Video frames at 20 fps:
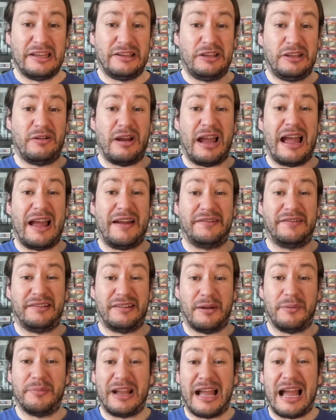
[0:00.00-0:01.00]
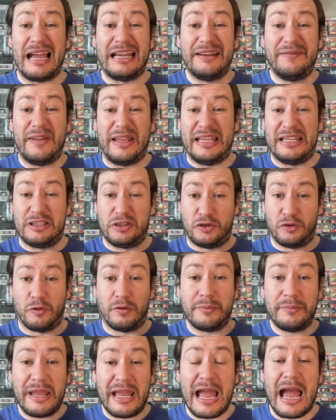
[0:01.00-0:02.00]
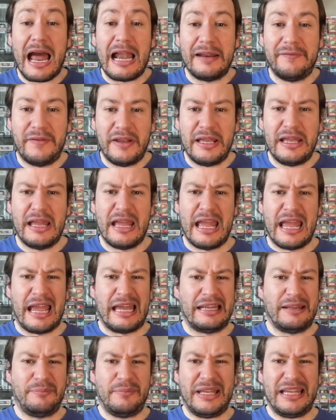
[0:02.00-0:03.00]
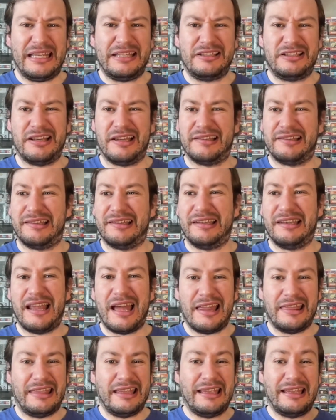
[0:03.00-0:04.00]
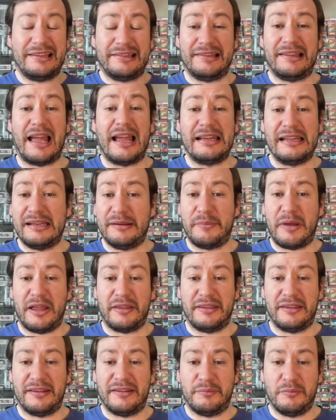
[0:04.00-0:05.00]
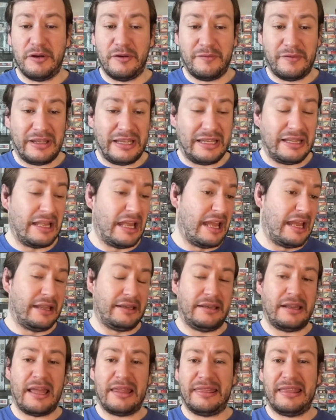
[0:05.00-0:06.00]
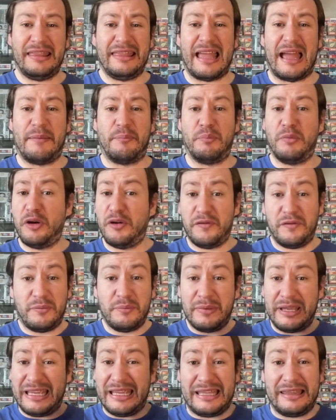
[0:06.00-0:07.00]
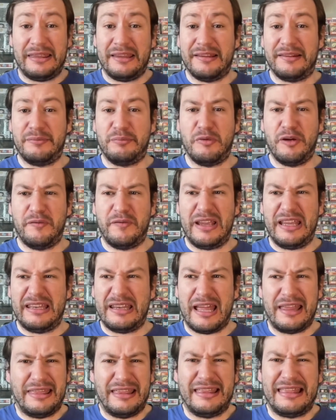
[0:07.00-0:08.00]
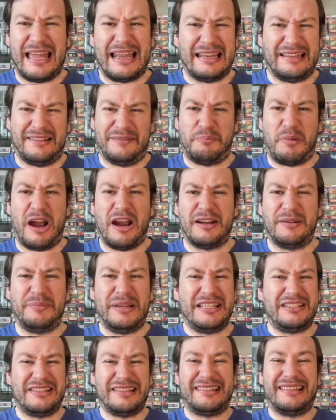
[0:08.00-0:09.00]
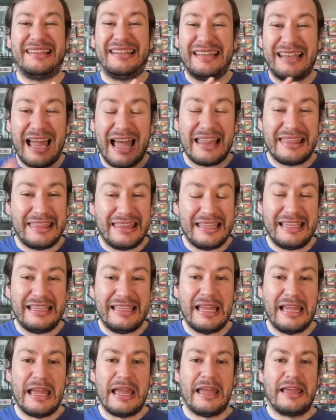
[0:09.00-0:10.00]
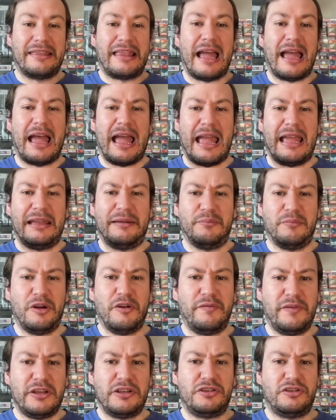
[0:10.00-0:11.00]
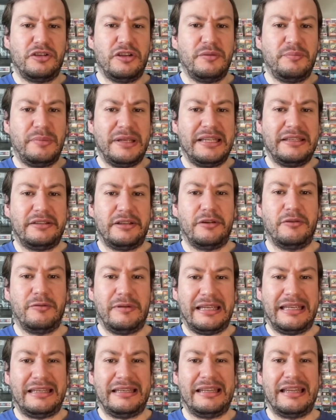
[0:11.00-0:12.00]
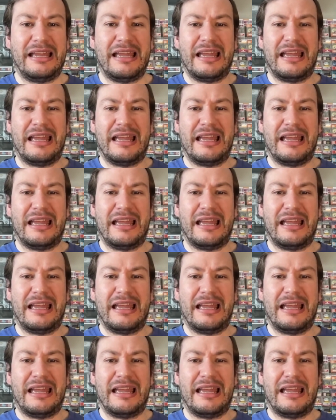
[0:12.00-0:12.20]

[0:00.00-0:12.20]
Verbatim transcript: to have some kind of enjoyment out of it. And to me, just nothing exciting about this movie, nothing that moved me in this movie, nothing that inspired me, just nothing that a movie should be doing.